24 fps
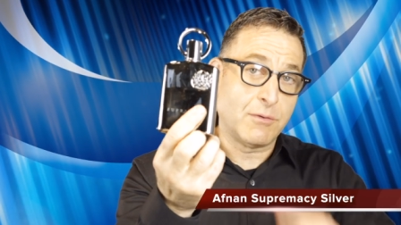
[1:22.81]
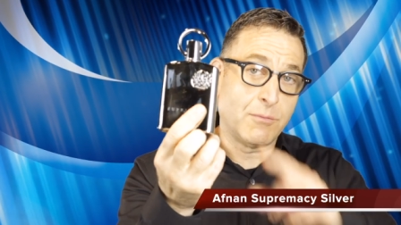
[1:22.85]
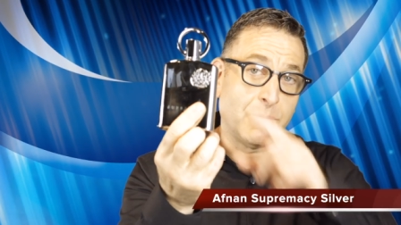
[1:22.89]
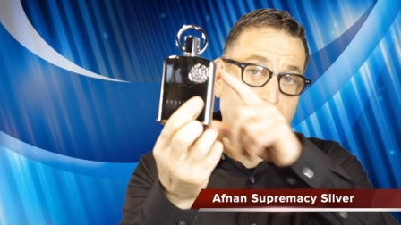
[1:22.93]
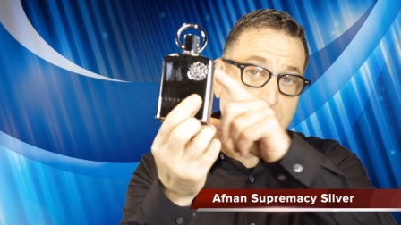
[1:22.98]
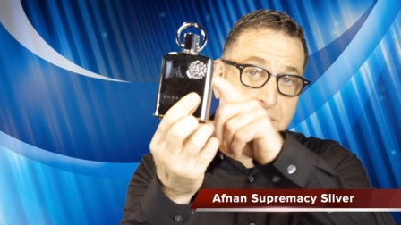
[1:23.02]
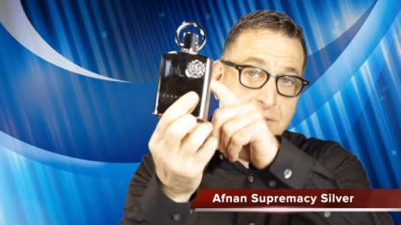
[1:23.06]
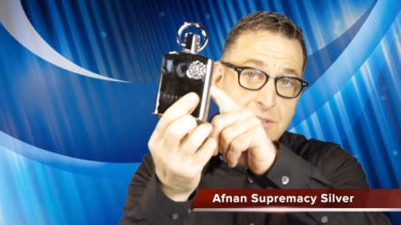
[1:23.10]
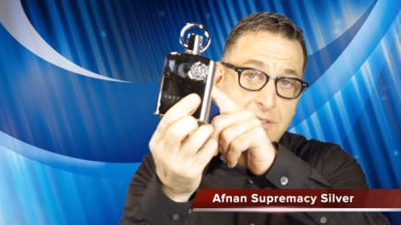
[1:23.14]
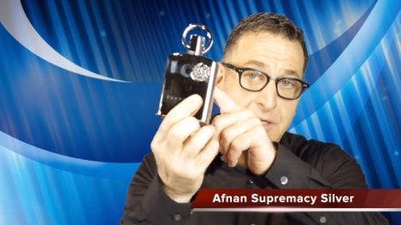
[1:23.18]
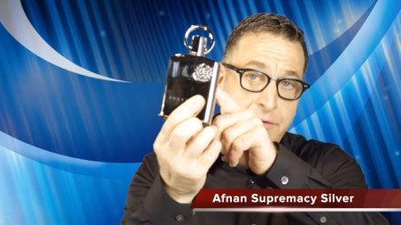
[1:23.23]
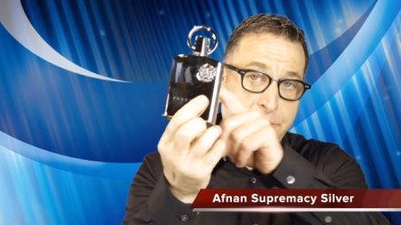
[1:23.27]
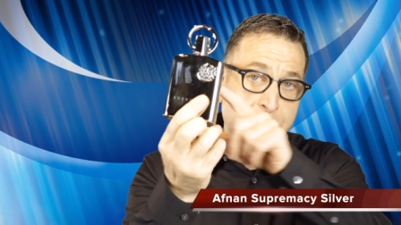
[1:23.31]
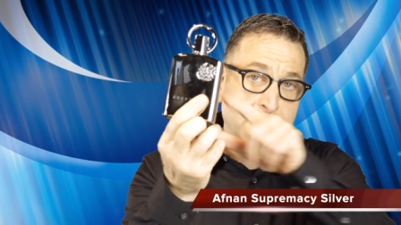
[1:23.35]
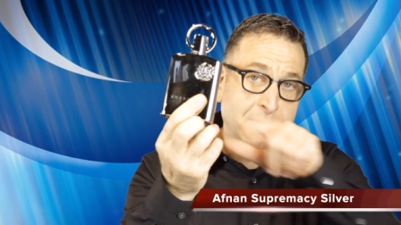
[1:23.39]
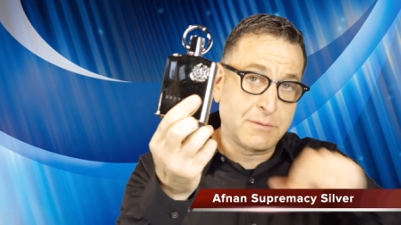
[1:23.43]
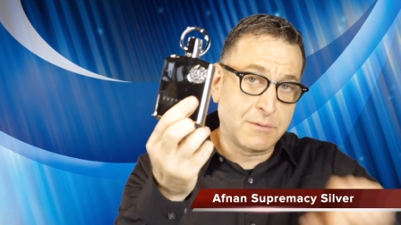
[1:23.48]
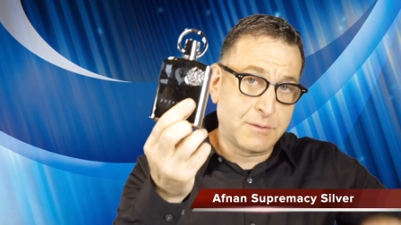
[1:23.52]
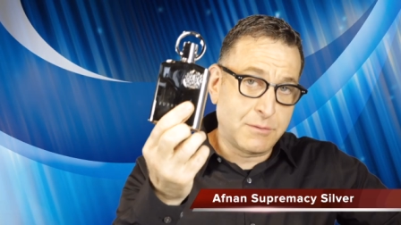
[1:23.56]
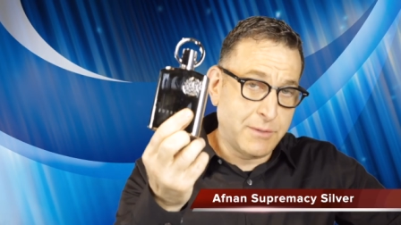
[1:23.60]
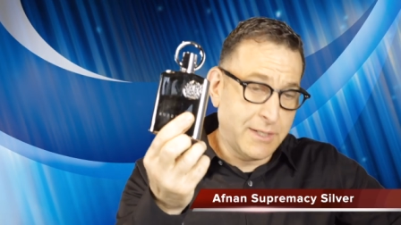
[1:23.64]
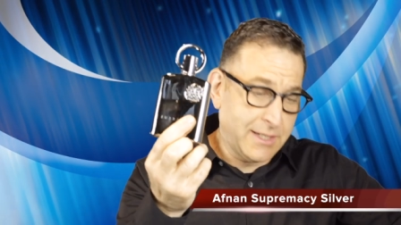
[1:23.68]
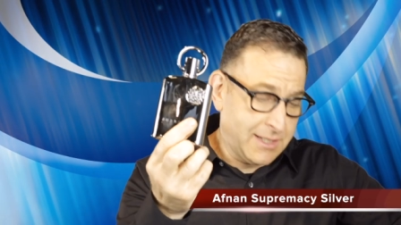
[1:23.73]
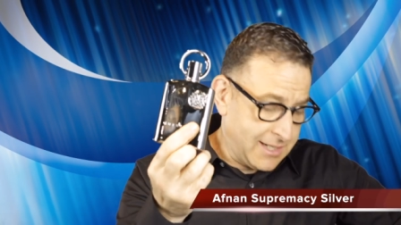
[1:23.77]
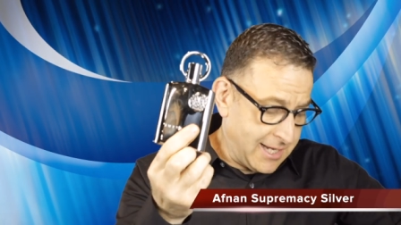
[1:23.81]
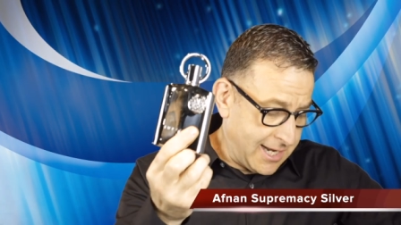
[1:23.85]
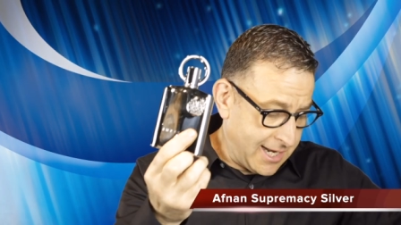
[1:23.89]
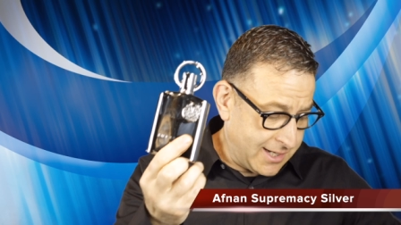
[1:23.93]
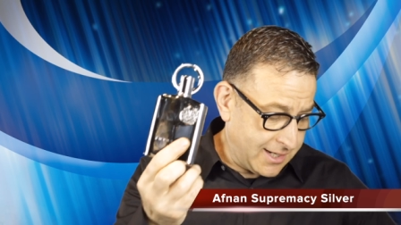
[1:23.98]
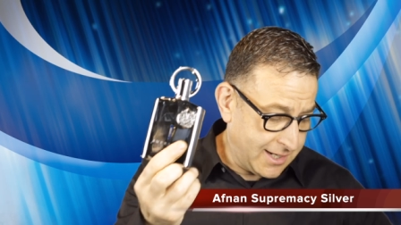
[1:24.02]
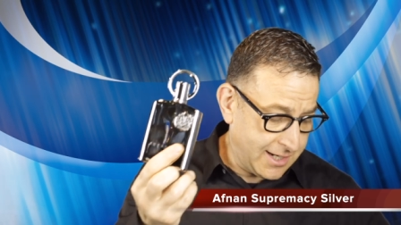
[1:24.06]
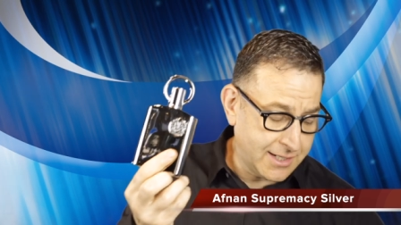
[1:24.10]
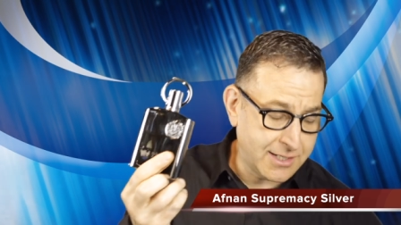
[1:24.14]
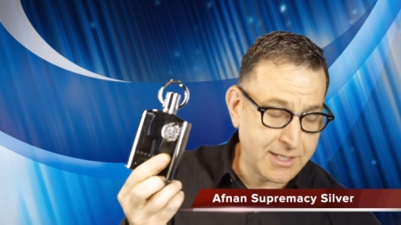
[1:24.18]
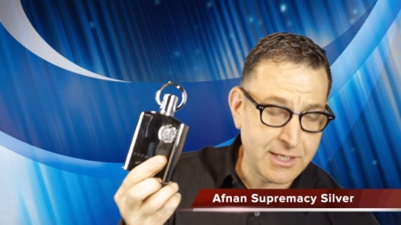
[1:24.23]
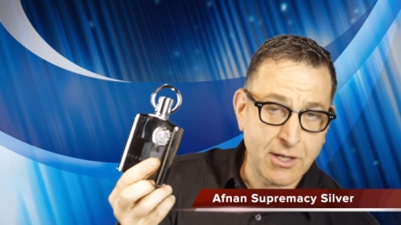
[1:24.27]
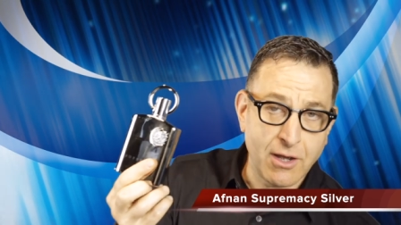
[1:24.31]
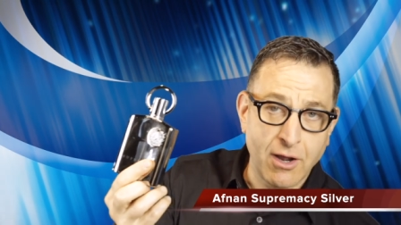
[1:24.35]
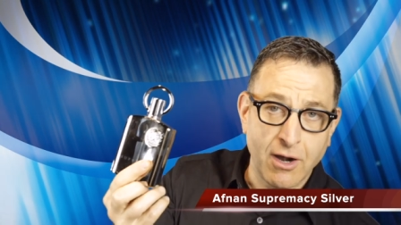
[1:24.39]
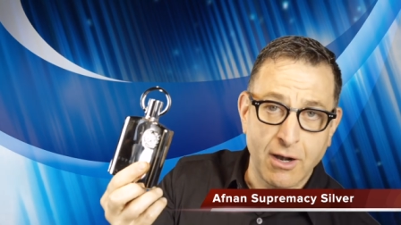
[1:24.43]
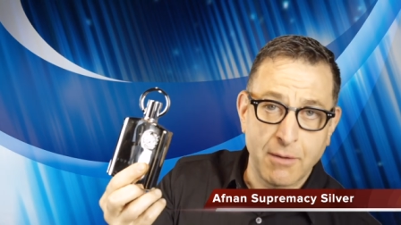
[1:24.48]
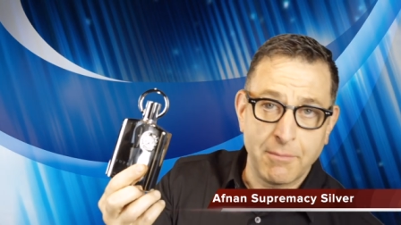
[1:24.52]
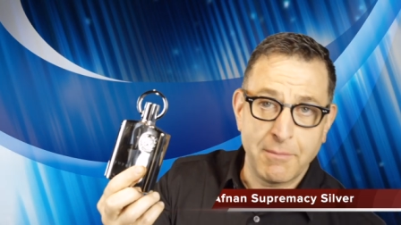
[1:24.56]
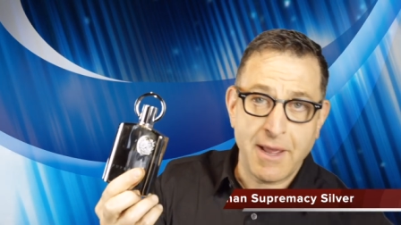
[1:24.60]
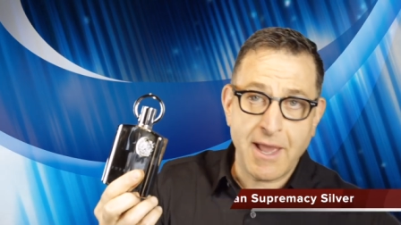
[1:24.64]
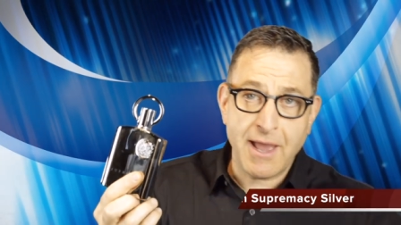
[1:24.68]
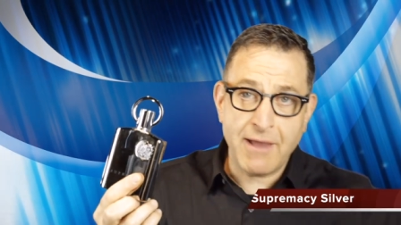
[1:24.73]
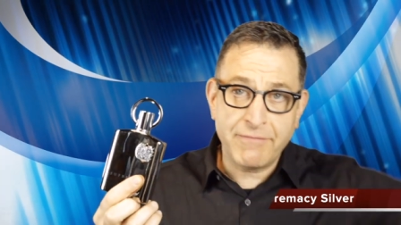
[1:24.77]
What's the difference between that and the
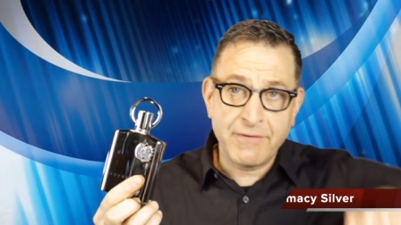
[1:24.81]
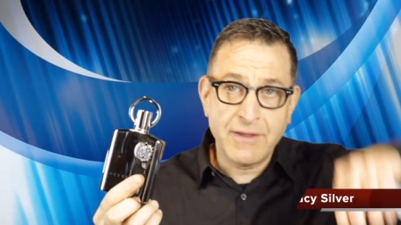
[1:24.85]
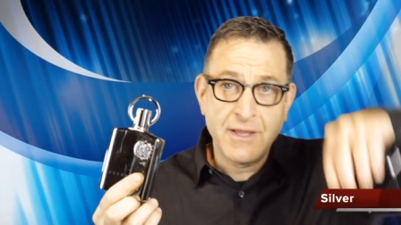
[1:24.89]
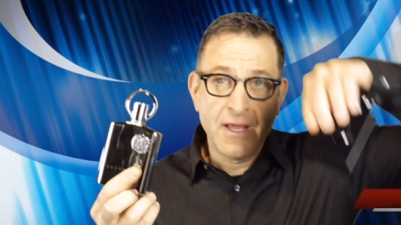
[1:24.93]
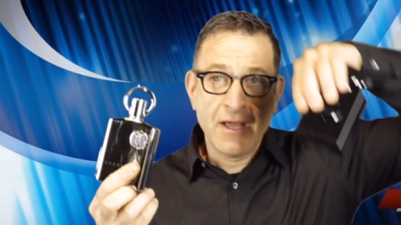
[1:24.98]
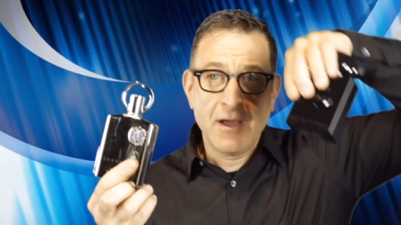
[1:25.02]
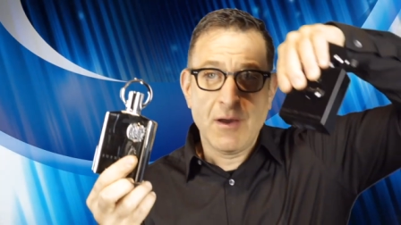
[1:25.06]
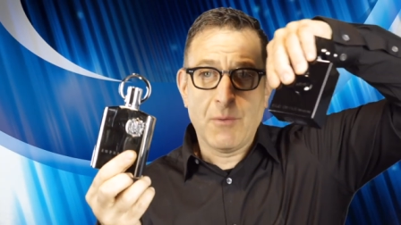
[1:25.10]
Armaf?